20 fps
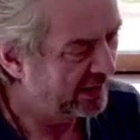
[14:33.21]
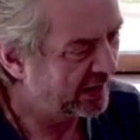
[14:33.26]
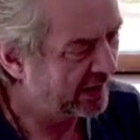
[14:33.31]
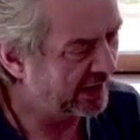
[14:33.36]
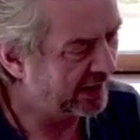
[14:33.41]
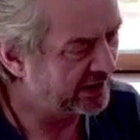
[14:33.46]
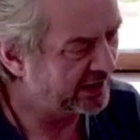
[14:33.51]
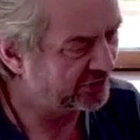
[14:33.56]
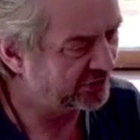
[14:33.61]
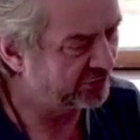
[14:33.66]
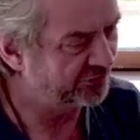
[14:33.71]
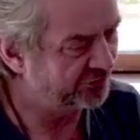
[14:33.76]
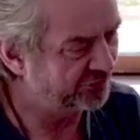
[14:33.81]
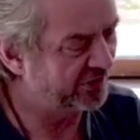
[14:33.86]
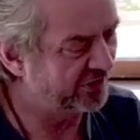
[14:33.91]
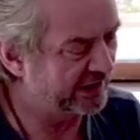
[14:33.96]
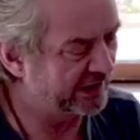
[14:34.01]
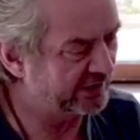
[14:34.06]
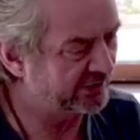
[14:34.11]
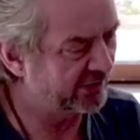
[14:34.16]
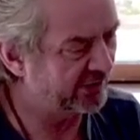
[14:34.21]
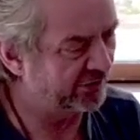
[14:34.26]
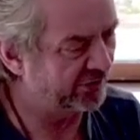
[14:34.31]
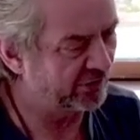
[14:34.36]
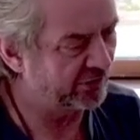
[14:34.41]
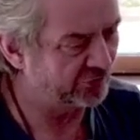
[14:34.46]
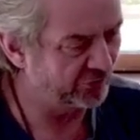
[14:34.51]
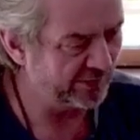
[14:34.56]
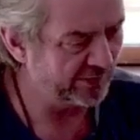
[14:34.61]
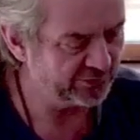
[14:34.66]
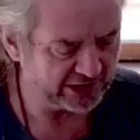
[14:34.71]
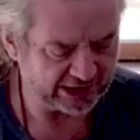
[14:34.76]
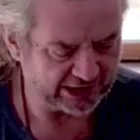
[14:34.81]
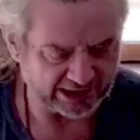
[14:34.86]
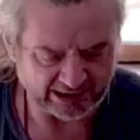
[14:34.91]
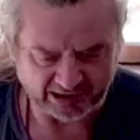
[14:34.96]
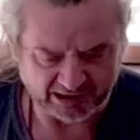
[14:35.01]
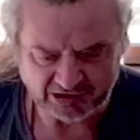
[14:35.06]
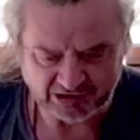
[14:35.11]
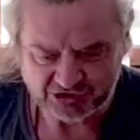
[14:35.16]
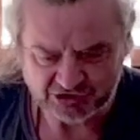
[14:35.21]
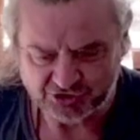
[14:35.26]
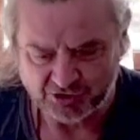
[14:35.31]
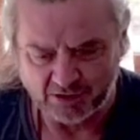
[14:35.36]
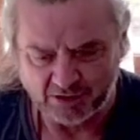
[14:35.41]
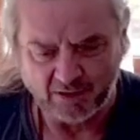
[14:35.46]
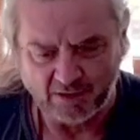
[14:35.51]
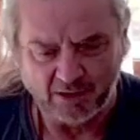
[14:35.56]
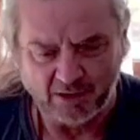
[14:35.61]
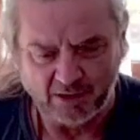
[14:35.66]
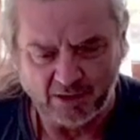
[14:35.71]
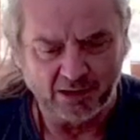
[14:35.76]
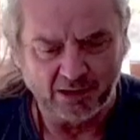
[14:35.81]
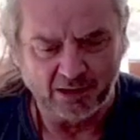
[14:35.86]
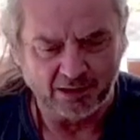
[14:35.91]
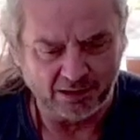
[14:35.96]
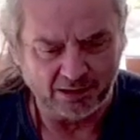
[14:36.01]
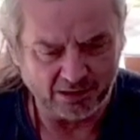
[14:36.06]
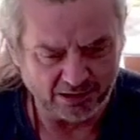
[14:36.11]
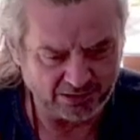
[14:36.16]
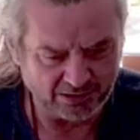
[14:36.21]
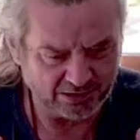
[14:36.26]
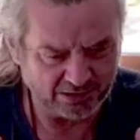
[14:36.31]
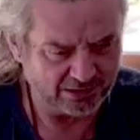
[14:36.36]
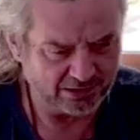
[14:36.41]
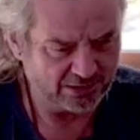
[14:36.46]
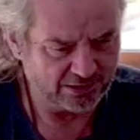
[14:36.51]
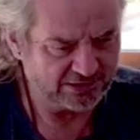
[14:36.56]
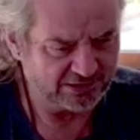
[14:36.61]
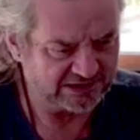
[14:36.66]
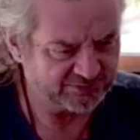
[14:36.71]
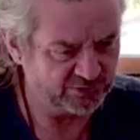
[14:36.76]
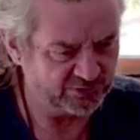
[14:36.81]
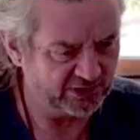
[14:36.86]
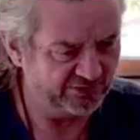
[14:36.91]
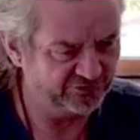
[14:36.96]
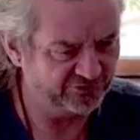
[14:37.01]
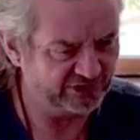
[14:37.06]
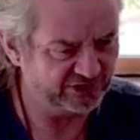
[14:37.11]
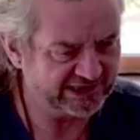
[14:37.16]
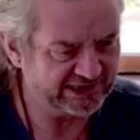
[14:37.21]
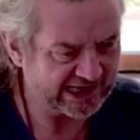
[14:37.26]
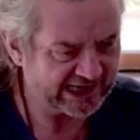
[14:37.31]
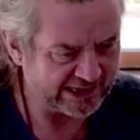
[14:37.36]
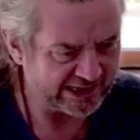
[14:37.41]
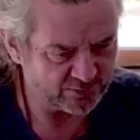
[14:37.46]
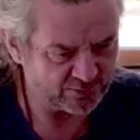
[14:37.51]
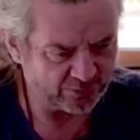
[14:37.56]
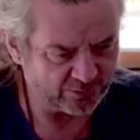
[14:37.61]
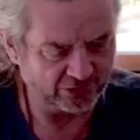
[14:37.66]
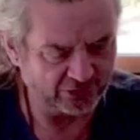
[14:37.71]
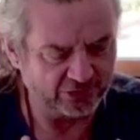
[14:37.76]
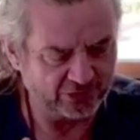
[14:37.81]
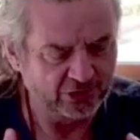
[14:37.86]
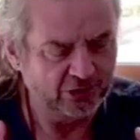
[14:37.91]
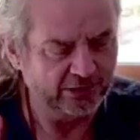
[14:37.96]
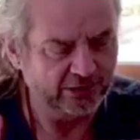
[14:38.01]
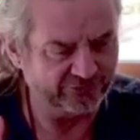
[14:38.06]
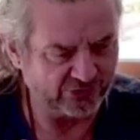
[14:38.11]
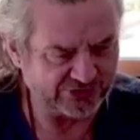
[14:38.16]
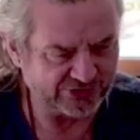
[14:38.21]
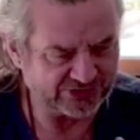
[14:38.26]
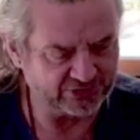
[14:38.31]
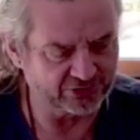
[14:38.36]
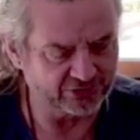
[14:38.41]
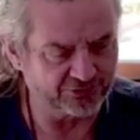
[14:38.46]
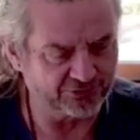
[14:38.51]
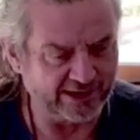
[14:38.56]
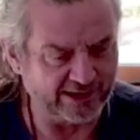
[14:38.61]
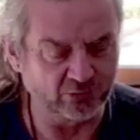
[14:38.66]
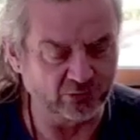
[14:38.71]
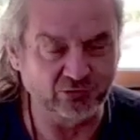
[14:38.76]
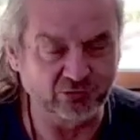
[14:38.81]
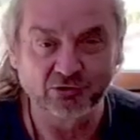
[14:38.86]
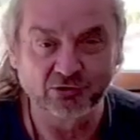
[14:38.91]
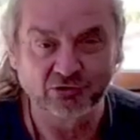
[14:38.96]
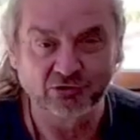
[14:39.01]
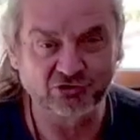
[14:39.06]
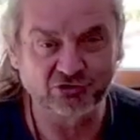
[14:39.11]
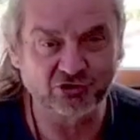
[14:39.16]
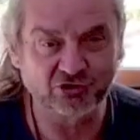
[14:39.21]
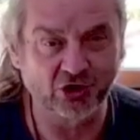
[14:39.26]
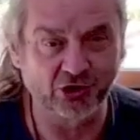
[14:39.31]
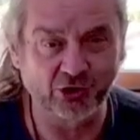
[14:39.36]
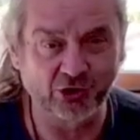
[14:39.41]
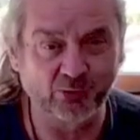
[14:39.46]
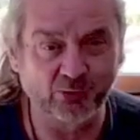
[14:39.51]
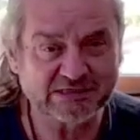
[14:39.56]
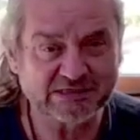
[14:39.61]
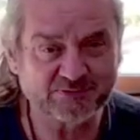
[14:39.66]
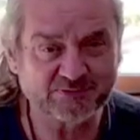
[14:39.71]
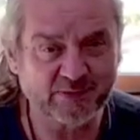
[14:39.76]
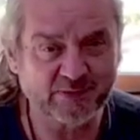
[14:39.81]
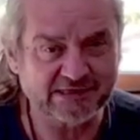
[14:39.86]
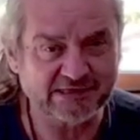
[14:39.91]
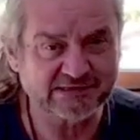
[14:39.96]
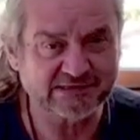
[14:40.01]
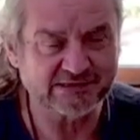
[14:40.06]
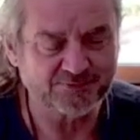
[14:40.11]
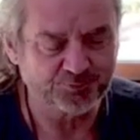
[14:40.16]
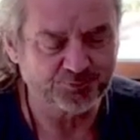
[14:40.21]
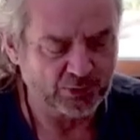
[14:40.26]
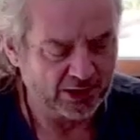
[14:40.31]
And you'll find that the rib cage is perfectly capable of using the ground to turn you in space.